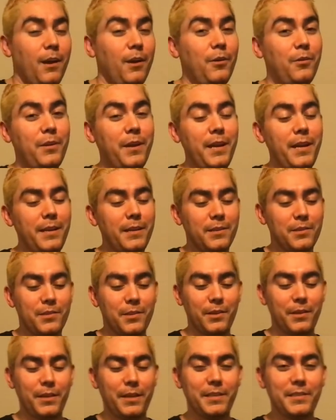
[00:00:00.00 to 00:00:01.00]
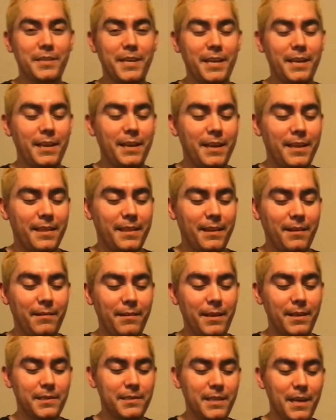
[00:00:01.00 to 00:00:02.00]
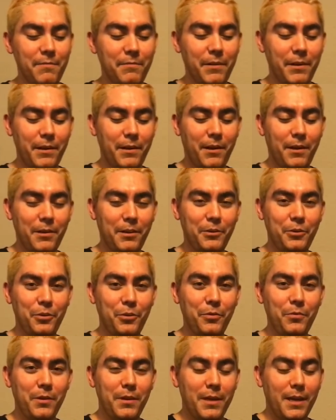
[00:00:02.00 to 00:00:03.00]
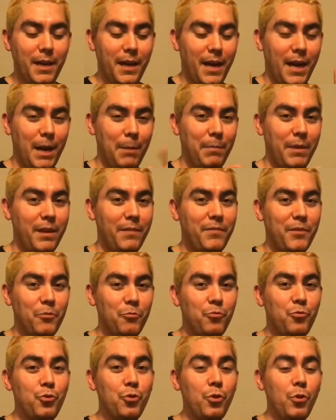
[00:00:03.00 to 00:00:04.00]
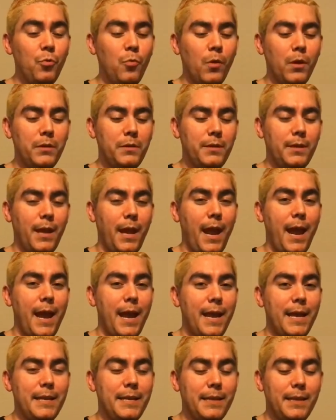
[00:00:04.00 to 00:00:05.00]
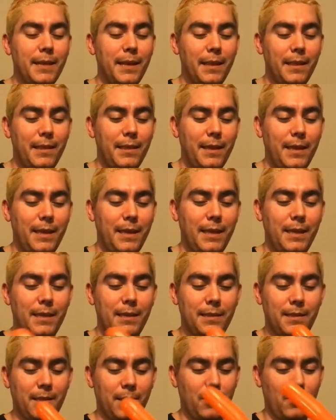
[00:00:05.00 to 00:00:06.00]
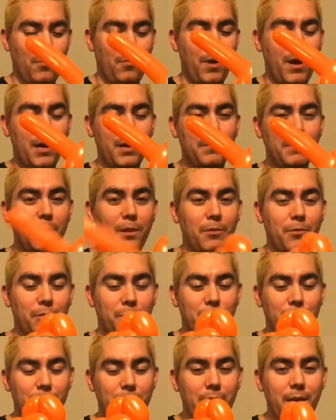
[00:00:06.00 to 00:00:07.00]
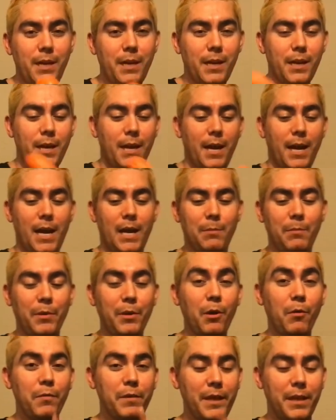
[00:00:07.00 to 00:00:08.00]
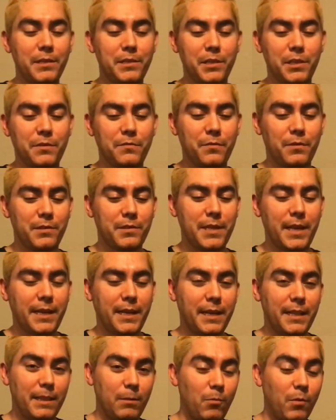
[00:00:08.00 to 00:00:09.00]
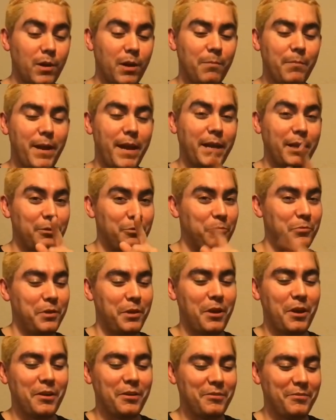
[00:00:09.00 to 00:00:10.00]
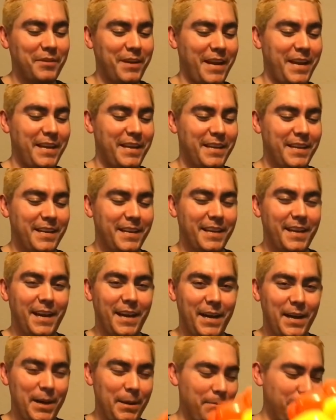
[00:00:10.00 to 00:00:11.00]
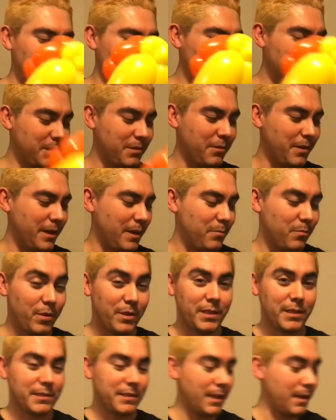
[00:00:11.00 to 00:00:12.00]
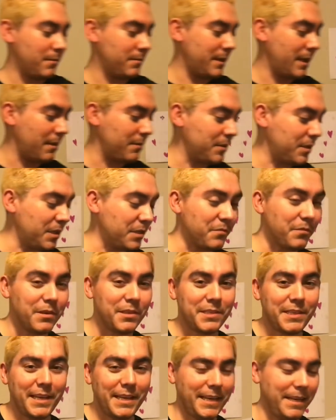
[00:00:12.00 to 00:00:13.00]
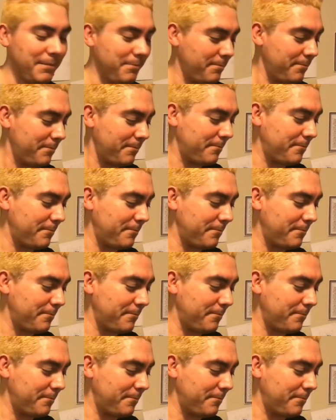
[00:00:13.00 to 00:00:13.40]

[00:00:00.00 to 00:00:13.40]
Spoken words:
Okay, so you can see, there it is, not very hard to do. If you do want to add the little bottom, the little tree, let me go over that just for a second, and then we'll come back and do the art, okay? Let's go ahead and bring the sound down just for a second.